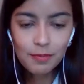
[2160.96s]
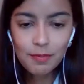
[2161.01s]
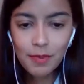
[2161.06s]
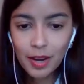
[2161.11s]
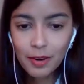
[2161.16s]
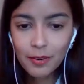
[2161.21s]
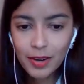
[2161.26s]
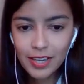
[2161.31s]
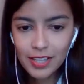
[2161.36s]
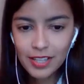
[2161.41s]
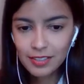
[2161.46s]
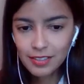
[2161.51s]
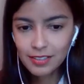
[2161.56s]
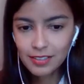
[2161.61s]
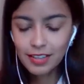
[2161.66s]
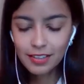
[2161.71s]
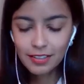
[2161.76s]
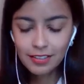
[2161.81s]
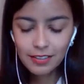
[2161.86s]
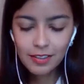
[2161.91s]
on migration
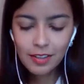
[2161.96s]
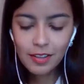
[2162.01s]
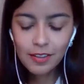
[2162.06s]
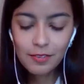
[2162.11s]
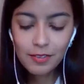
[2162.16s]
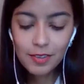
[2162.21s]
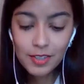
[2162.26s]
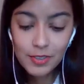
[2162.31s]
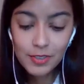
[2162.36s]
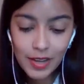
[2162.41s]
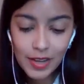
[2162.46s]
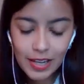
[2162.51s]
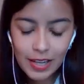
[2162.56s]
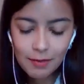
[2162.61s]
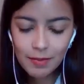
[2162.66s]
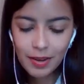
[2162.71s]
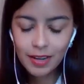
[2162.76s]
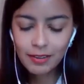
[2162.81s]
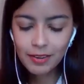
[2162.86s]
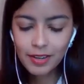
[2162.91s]
and the Venezuela
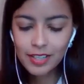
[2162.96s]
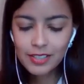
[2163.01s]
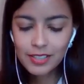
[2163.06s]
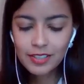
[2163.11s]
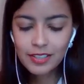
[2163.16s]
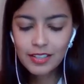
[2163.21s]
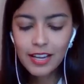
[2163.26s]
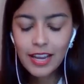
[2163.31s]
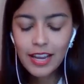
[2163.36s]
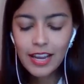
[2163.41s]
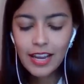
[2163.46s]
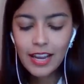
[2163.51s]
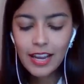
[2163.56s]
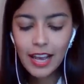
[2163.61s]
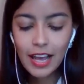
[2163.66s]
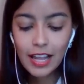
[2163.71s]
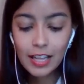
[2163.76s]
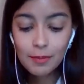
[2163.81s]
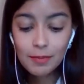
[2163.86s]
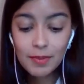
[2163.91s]
migration
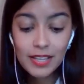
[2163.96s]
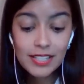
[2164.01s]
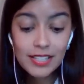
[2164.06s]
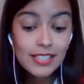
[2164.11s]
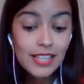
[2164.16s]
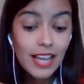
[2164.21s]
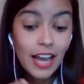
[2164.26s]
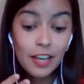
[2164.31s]
elements.